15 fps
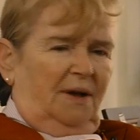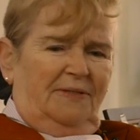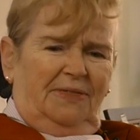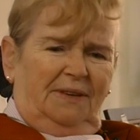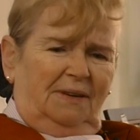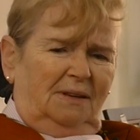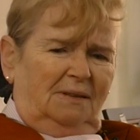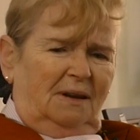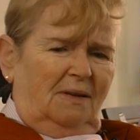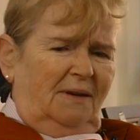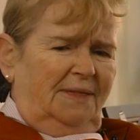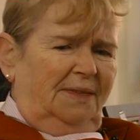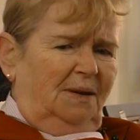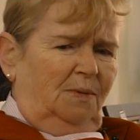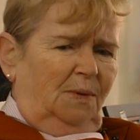I think
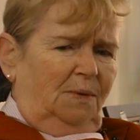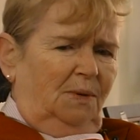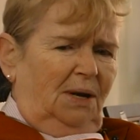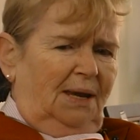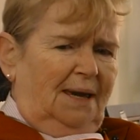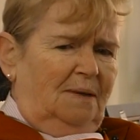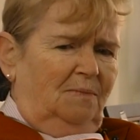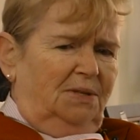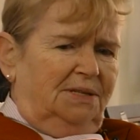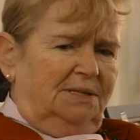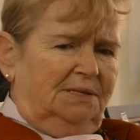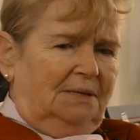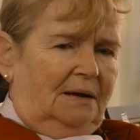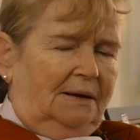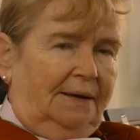we were late and we
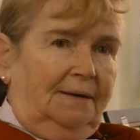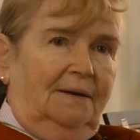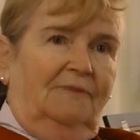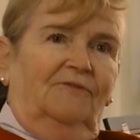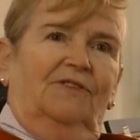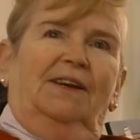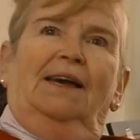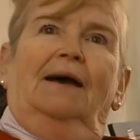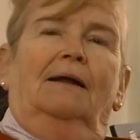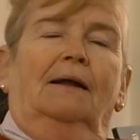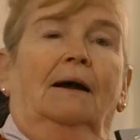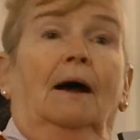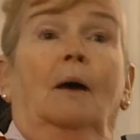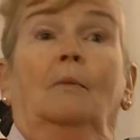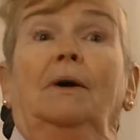snuck in, or forget.
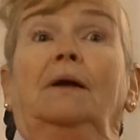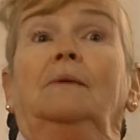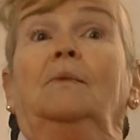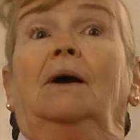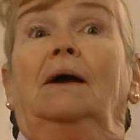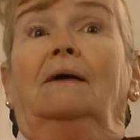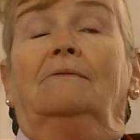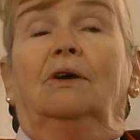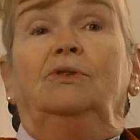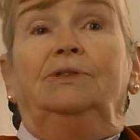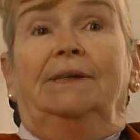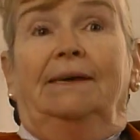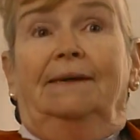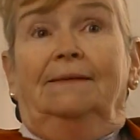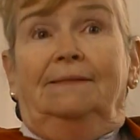But anyway, I wrote
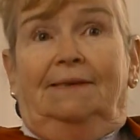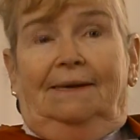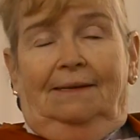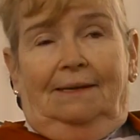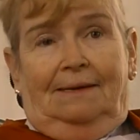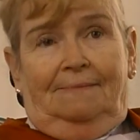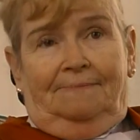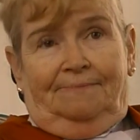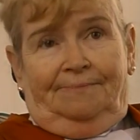to Aunt Kitty.